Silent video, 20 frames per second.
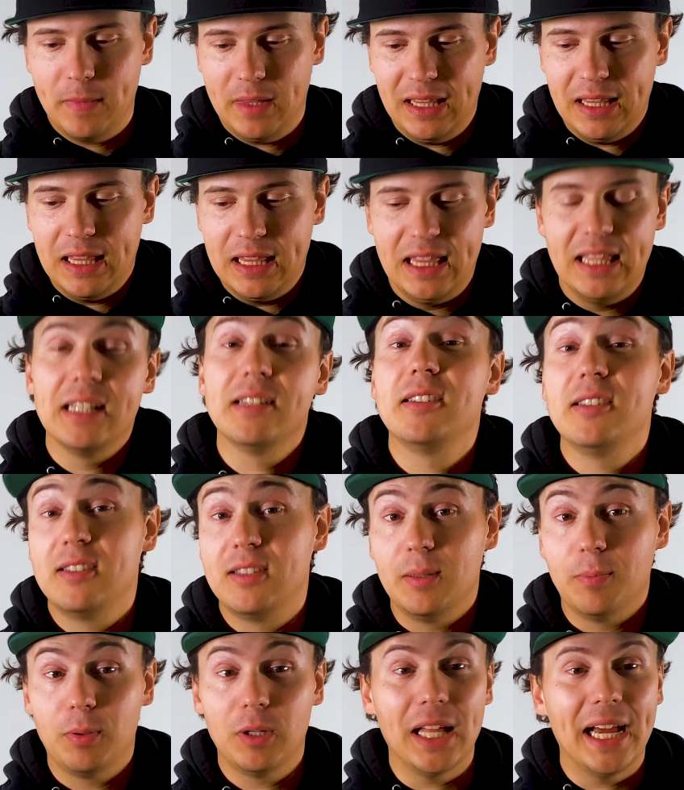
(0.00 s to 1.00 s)
this is
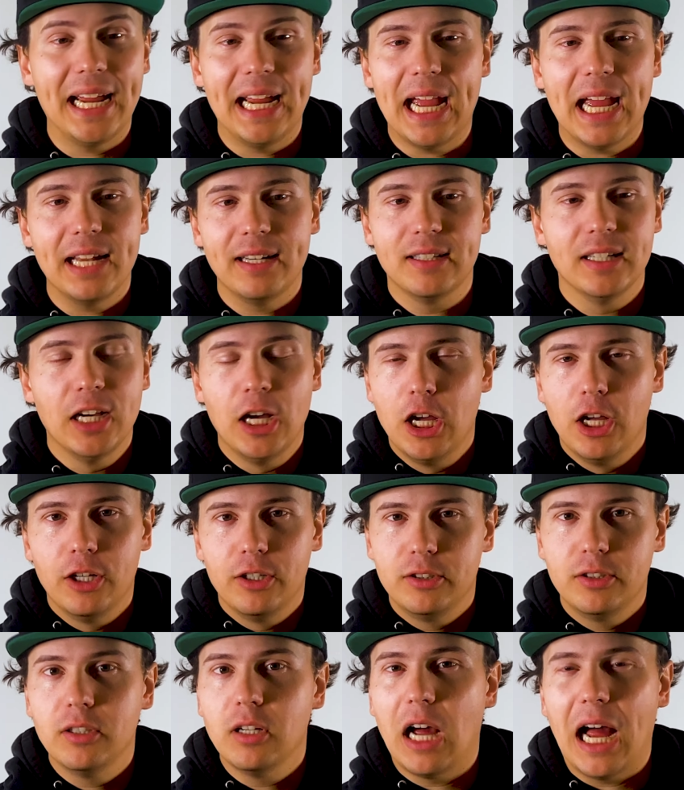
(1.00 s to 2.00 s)
the play. And
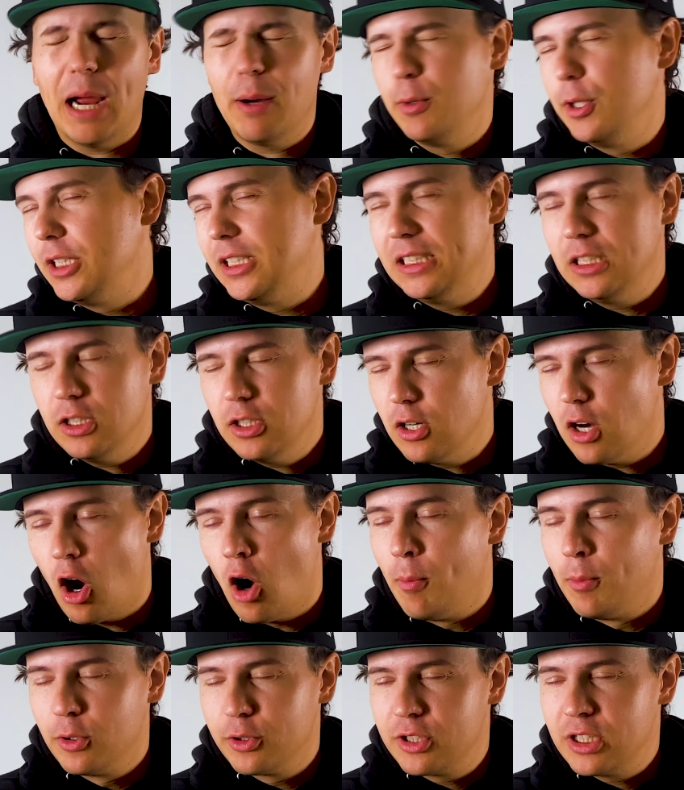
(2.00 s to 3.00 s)
I would
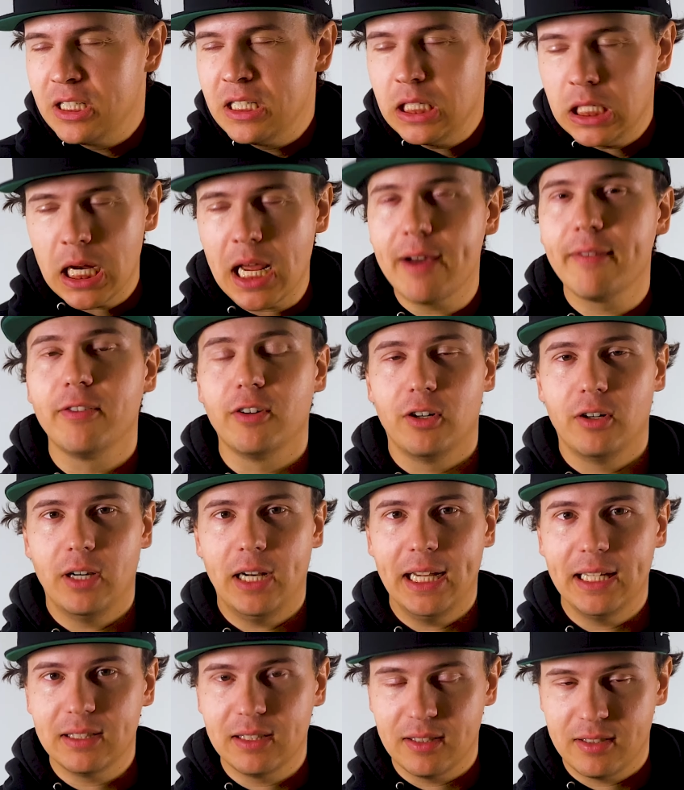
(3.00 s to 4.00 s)
almost never
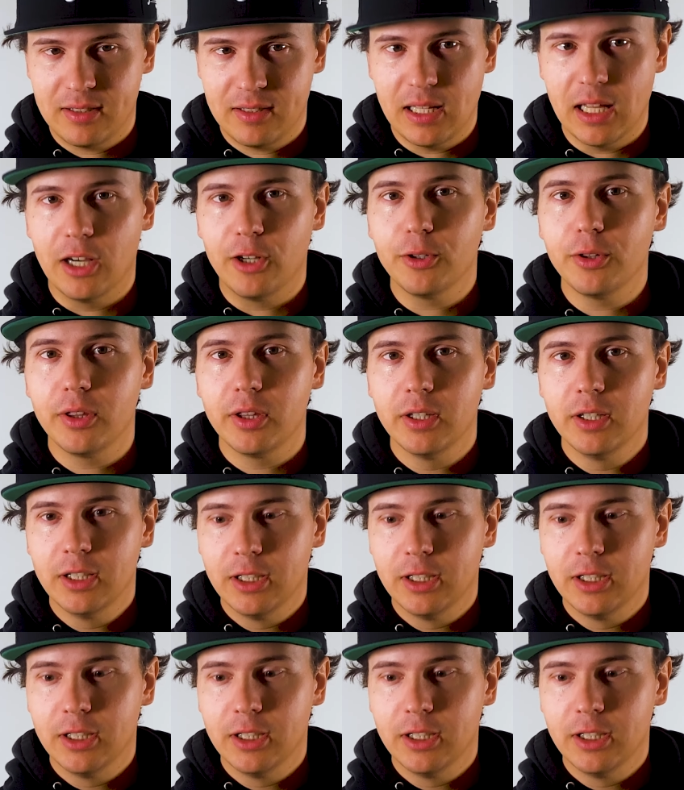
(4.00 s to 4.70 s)
hit the stealth